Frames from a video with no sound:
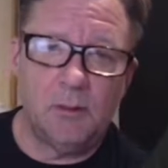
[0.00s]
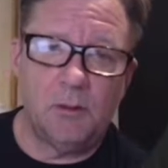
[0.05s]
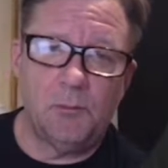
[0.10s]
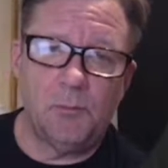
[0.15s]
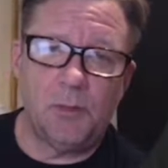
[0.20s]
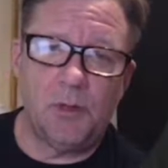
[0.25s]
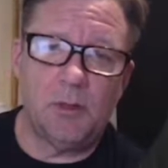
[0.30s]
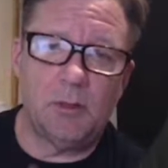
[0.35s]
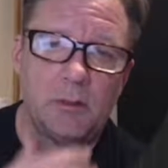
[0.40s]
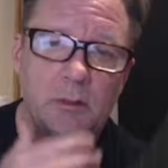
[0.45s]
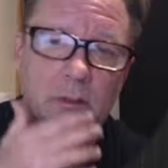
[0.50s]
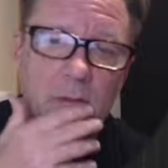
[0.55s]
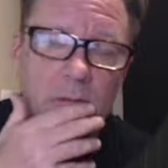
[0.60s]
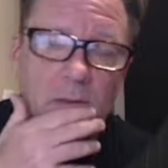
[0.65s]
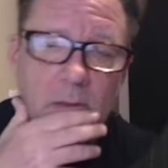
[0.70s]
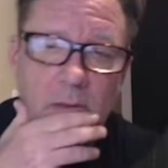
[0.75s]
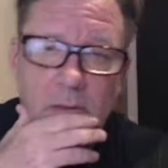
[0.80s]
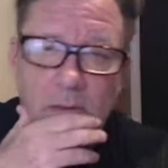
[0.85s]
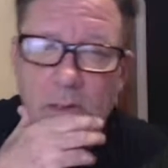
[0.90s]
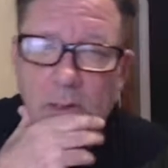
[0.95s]
But
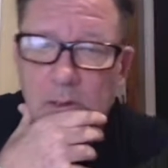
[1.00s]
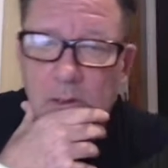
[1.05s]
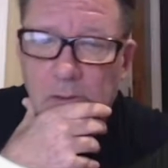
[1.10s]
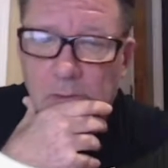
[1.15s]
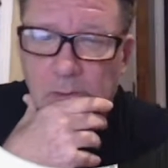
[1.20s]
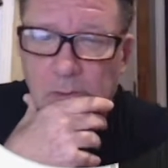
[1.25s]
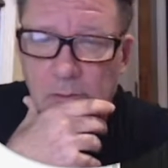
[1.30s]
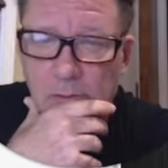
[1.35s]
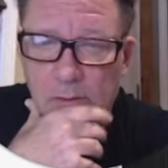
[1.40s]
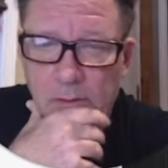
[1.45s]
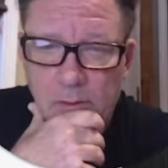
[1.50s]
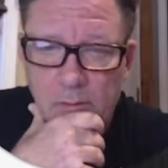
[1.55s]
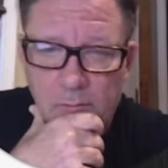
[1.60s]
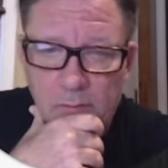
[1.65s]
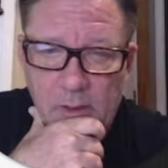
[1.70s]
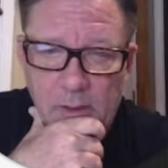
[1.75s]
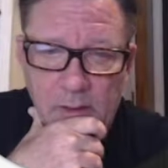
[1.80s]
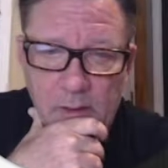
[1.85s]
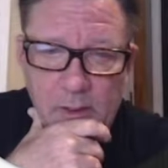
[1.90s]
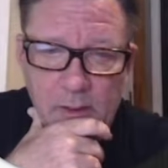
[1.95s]

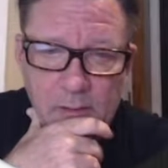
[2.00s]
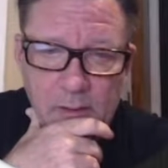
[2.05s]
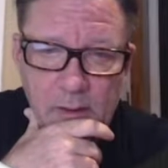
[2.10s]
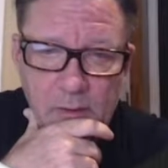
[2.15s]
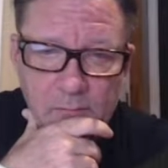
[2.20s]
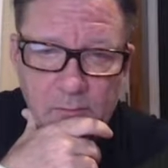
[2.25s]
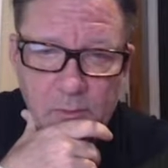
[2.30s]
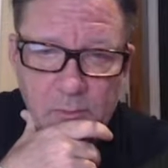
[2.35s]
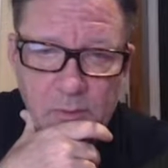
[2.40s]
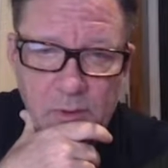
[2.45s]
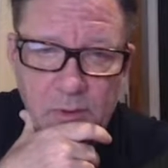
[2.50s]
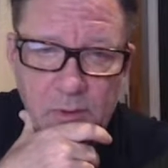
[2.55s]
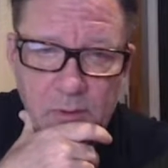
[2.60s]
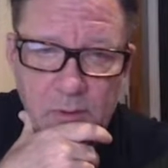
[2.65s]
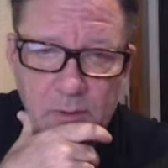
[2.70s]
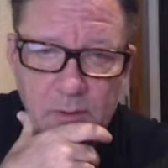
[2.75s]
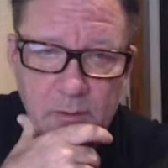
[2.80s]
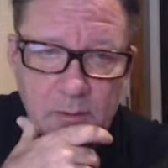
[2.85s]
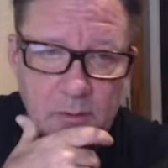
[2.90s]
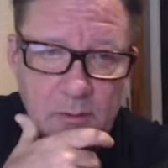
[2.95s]
right now they have the
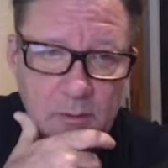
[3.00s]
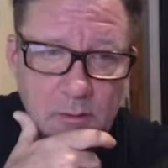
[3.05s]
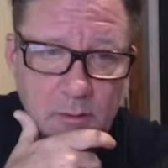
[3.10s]
ability,